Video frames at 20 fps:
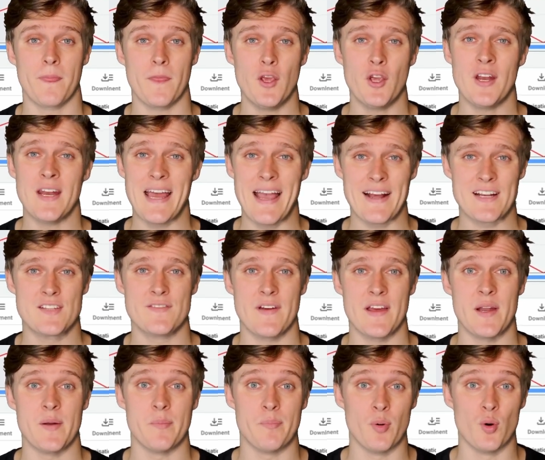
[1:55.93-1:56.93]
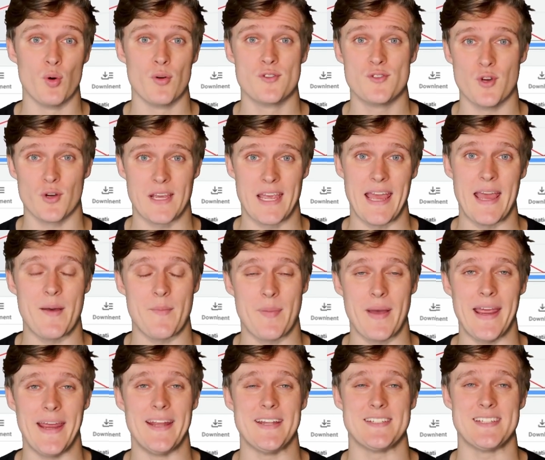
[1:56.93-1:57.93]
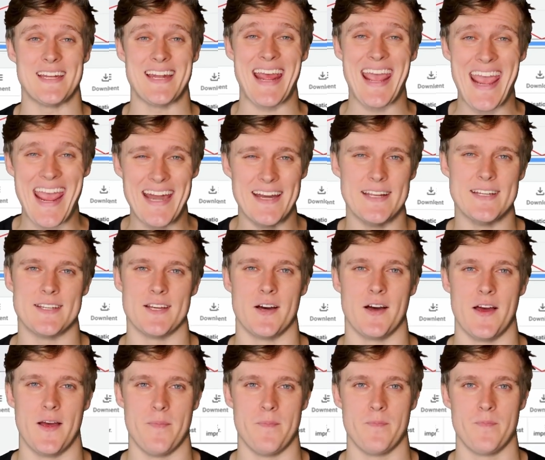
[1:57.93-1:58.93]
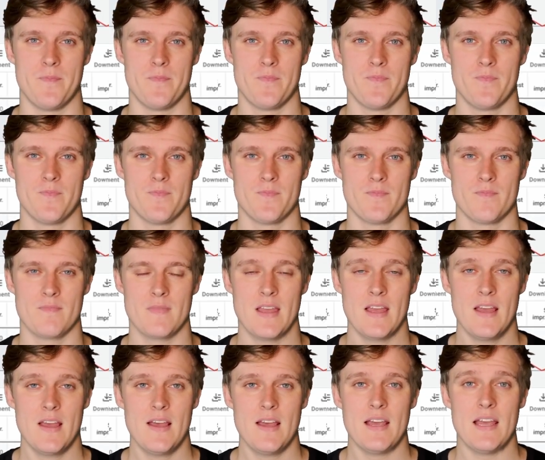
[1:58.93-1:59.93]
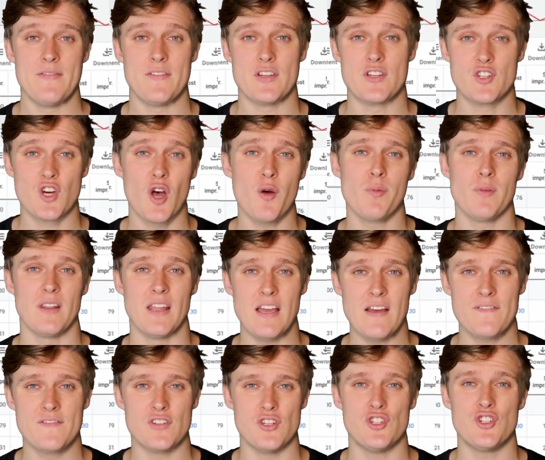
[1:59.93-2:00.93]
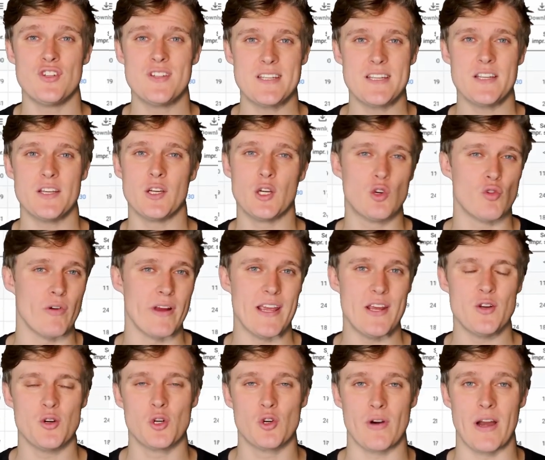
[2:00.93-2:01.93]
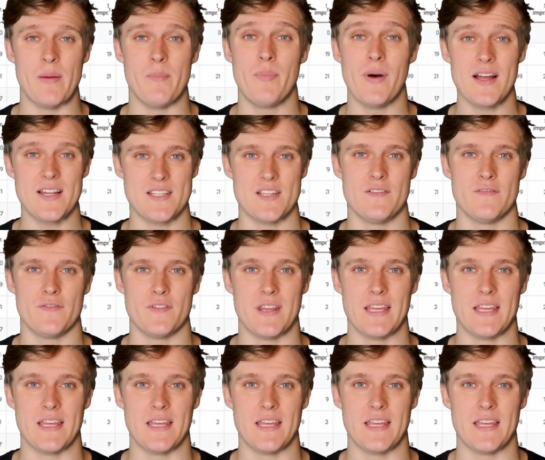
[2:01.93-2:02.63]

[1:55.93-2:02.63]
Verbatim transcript: you can activate and pause your campaigns at any time. In the top left, you should see a green or grey button for